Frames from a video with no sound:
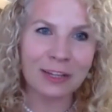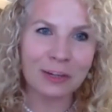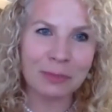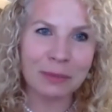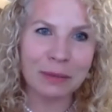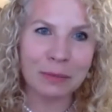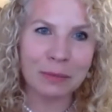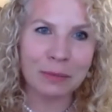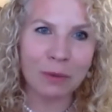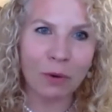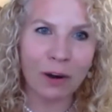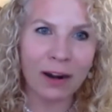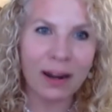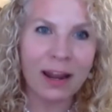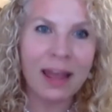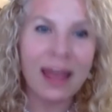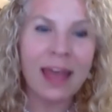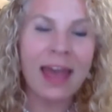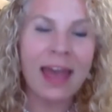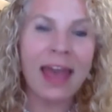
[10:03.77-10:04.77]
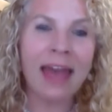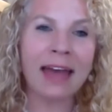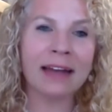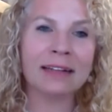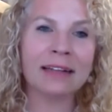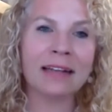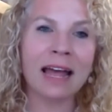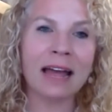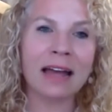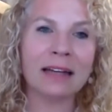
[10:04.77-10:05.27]
bit more.
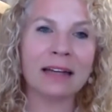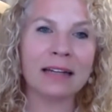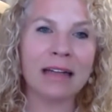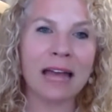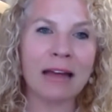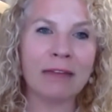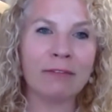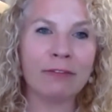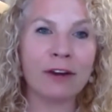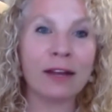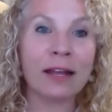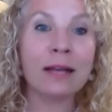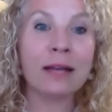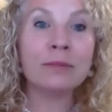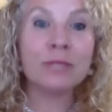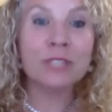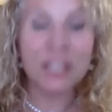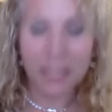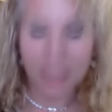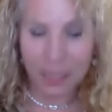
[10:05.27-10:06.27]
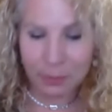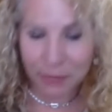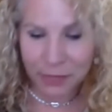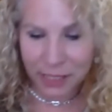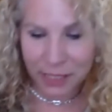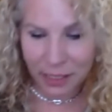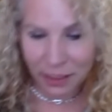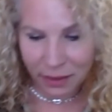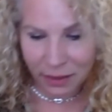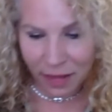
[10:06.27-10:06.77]
And and and for him to come
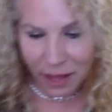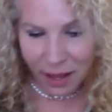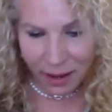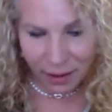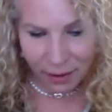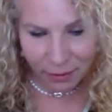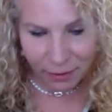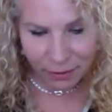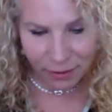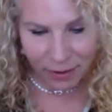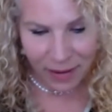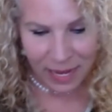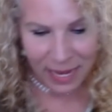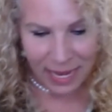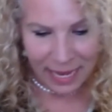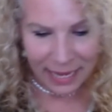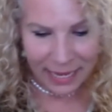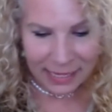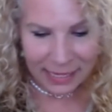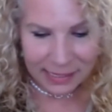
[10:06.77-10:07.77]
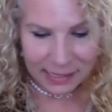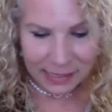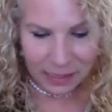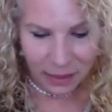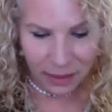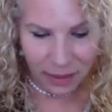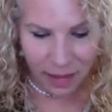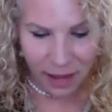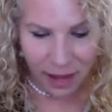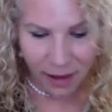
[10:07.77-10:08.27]
to love, his
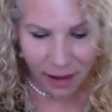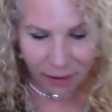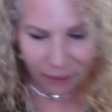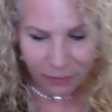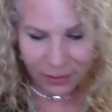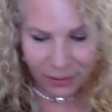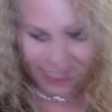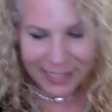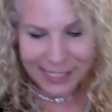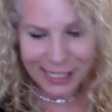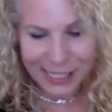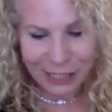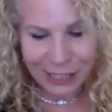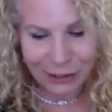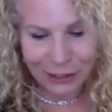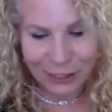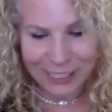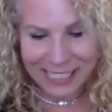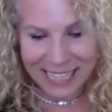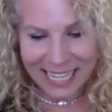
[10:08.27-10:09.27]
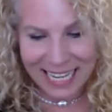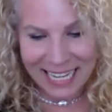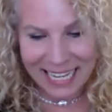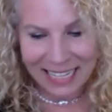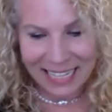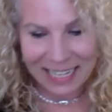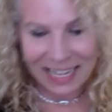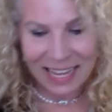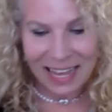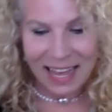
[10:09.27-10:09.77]
love is
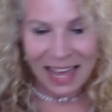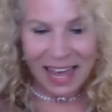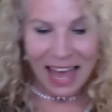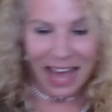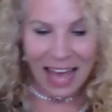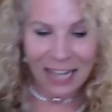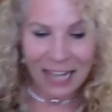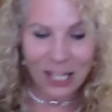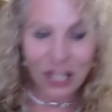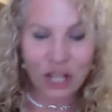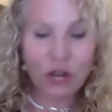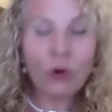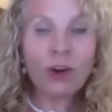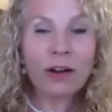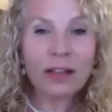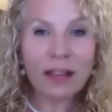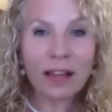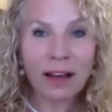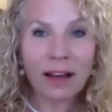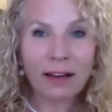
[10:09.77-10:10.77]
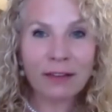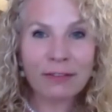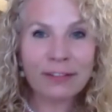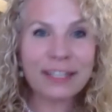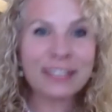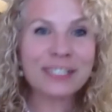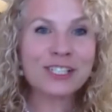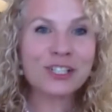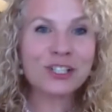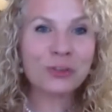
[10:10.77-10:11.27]
13, and your love
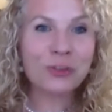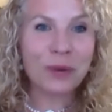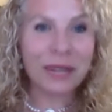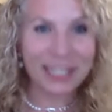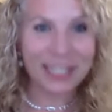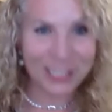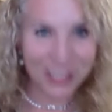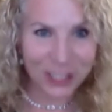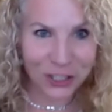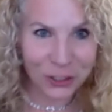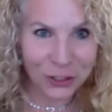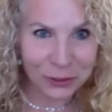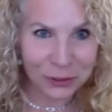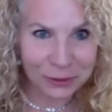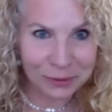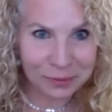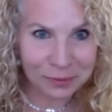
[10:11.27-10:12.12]
is 22.